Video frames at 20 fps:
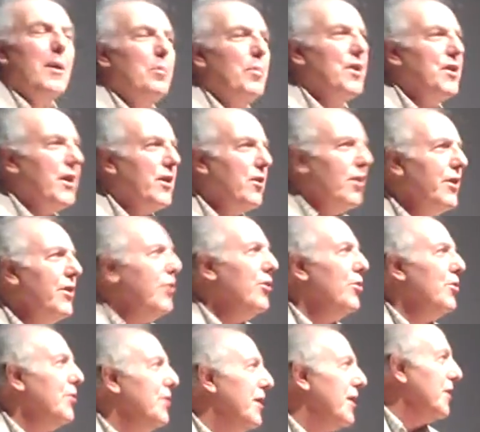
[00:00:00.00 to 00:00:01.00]
But the good
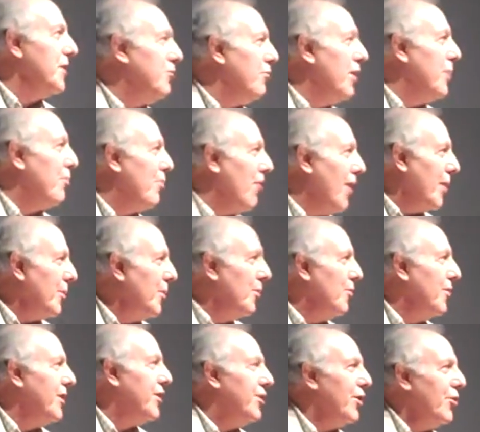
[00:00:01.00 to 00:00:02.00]
news is we
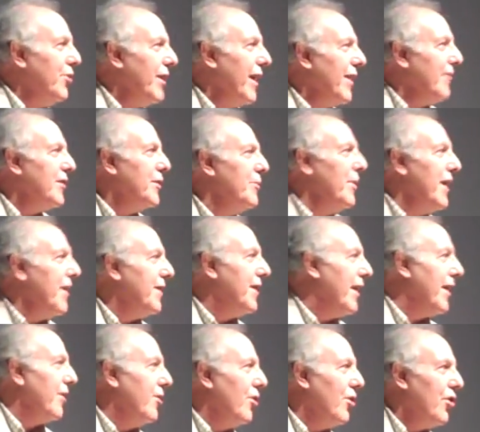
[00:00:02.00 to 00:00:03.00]
probably don't have to make
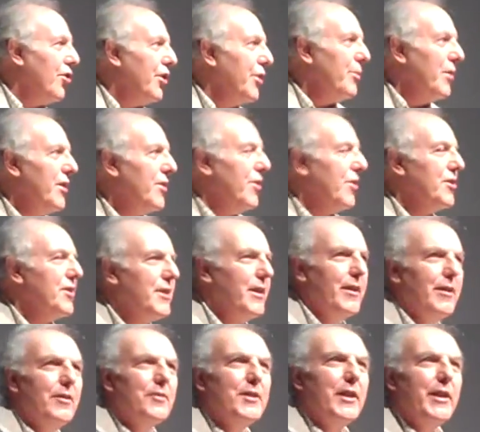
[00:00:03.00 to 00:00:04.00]
that argument
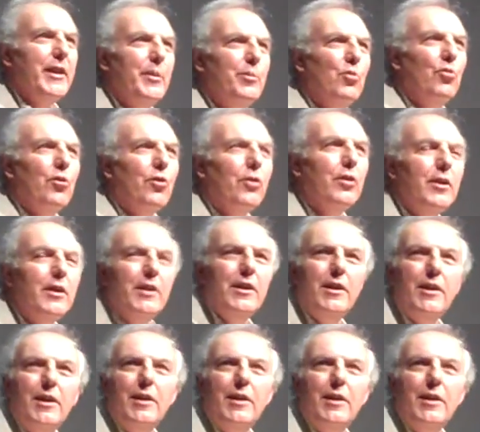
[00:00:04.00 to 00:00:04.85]
ourselves anymore,